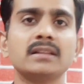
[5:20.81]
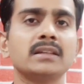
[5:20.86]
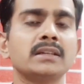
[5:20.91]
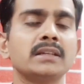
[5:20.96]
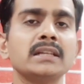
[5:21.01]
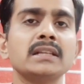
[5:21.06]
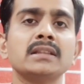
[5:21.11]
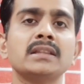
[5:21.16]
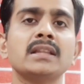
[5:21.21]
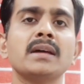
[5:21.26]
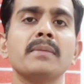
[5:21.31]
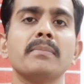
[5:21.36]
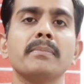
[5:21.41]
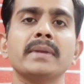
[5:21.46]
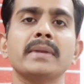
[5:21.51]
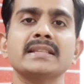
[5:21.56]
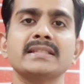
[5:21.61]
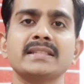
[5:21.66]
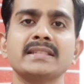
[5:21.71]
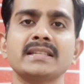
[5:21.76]
till the
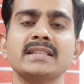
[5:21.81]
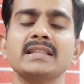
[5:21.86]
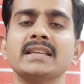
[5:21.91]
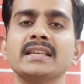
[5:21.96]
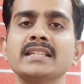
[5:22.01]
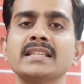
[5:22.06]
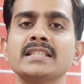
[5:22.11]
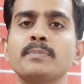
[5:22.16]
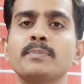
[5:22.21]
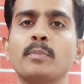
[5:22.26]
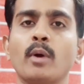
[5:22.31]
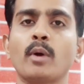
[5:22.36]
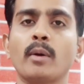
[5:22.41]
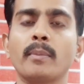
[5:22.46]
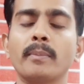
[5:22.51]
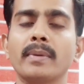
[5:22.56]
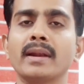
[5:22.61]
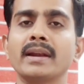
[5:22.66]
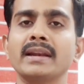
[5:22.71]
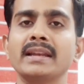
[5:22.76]
medicine is
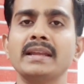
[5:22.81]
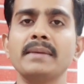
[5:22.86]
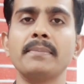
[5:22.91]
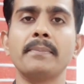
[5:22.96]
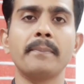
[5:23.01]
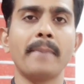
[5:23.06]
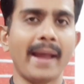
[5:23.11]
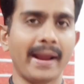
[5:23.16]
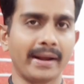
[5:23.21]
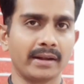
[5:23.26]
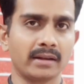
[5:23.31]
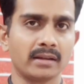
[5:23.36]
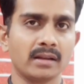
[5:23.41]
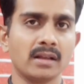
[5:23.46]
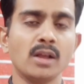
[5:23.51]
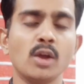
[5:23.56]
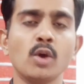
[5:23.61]
properly packed.